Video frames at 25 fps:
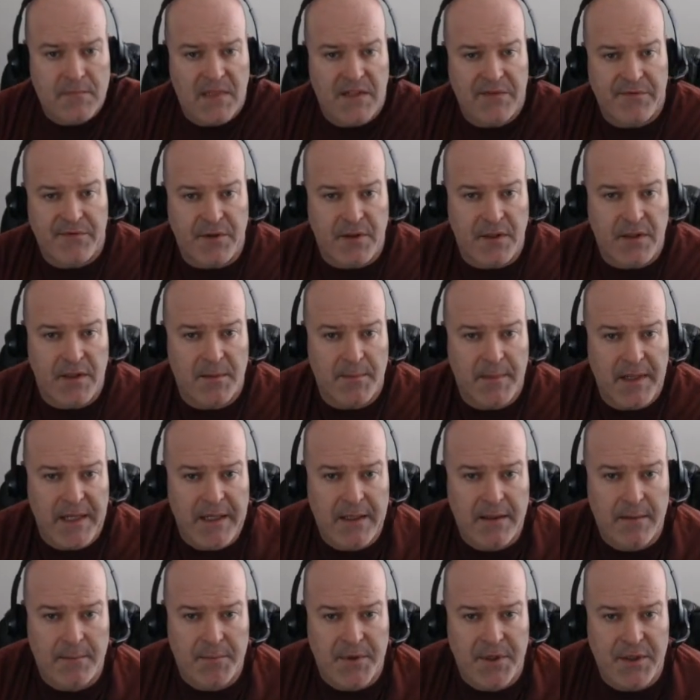If you're going to
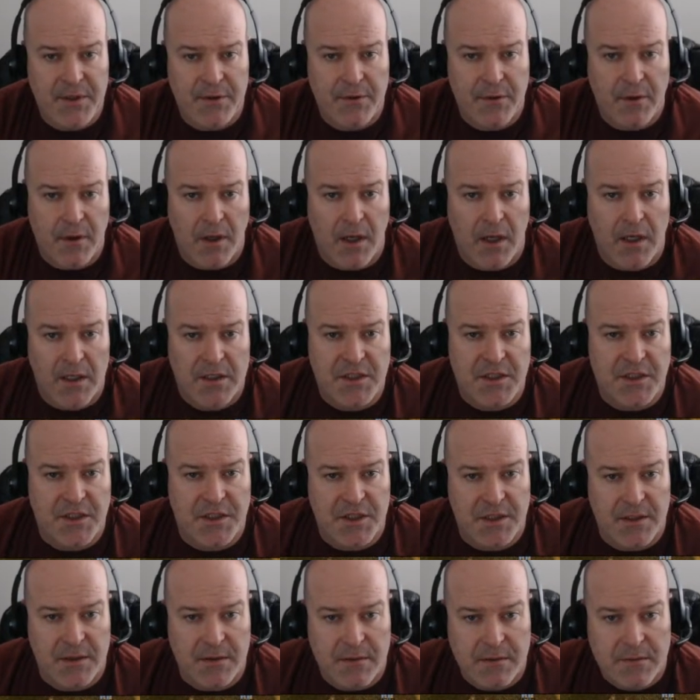make pure
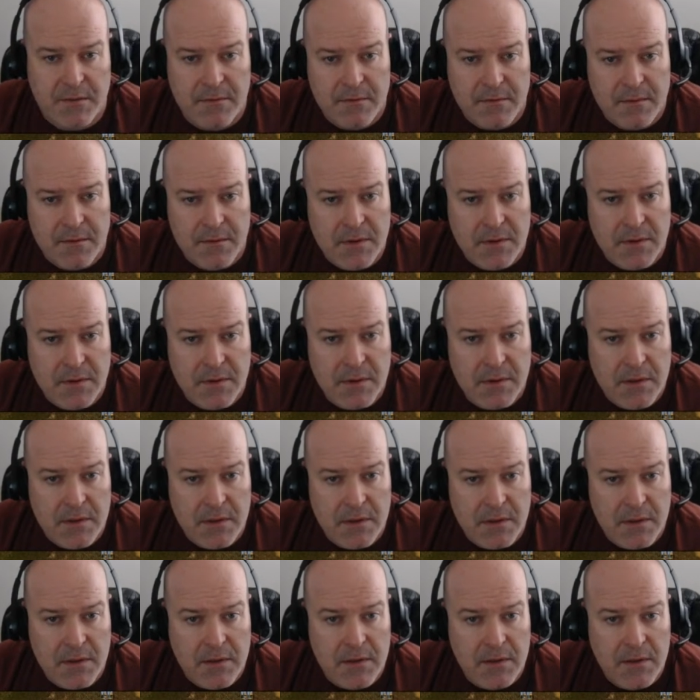oxygen,
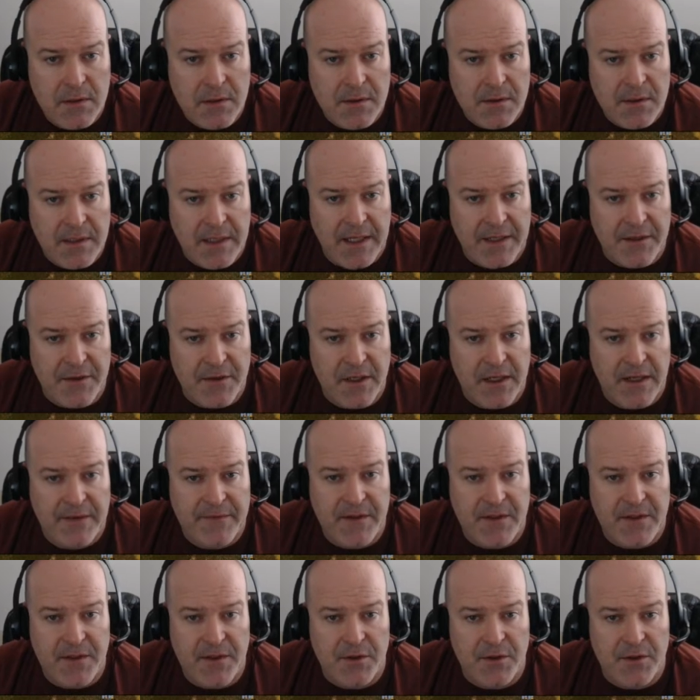yeah, you're going to have
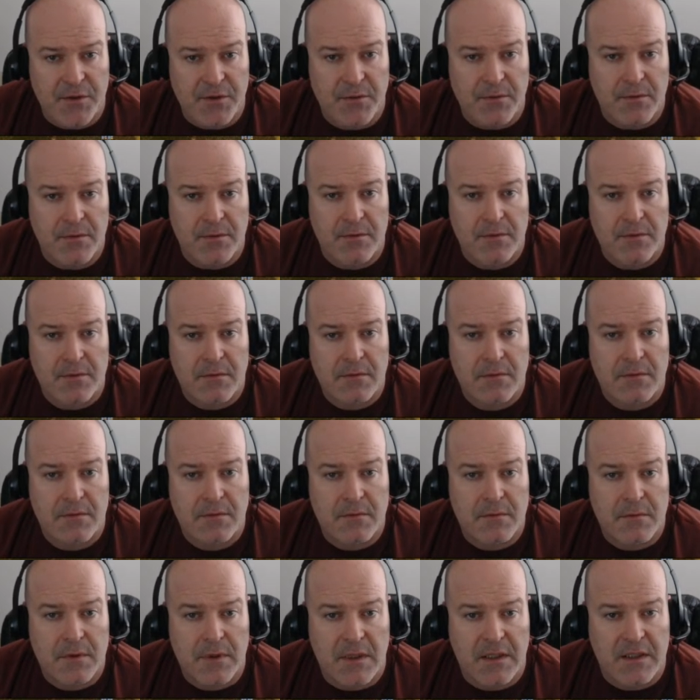to do
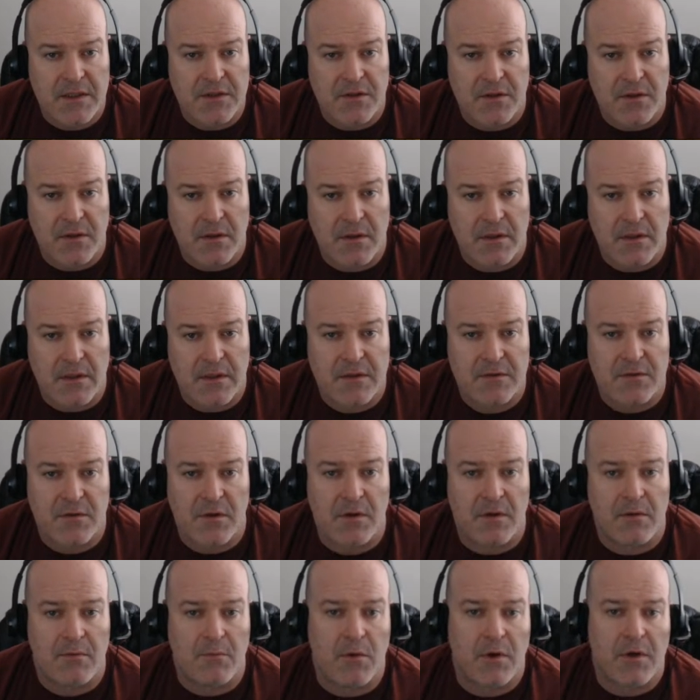
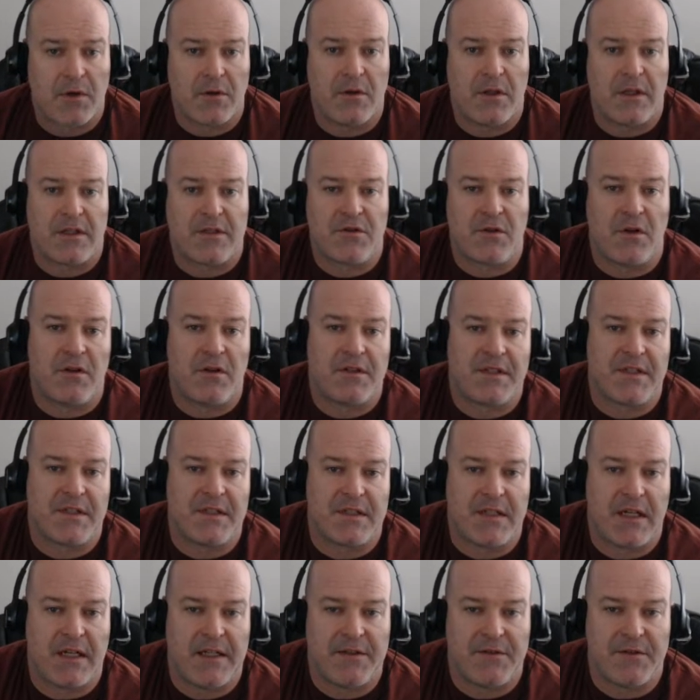water
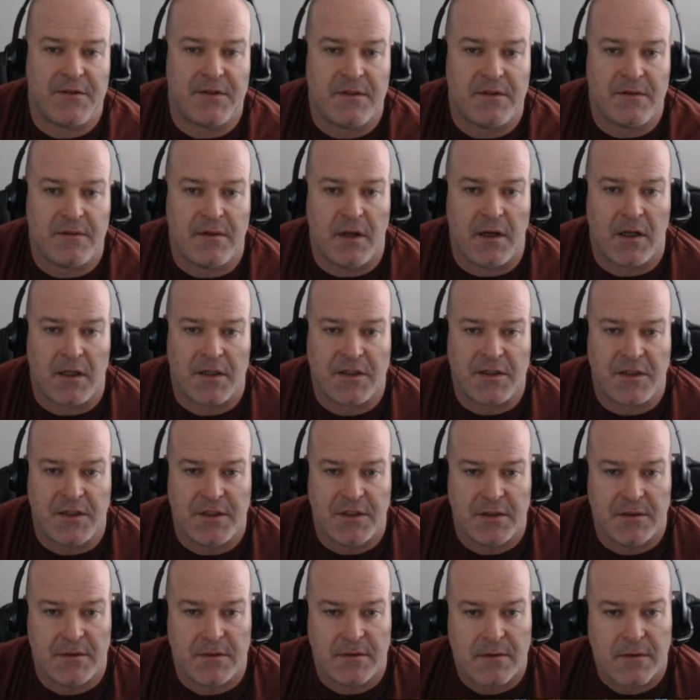electrolysis, hydrogen,
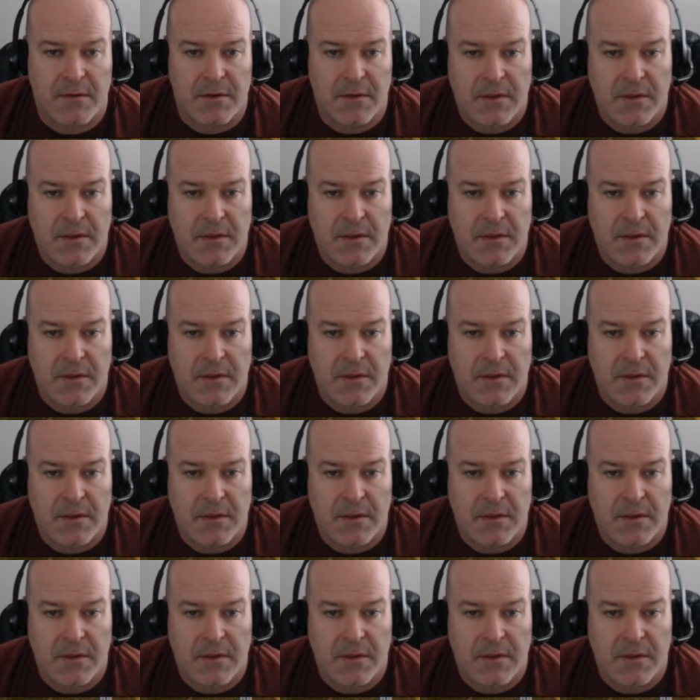oxygen.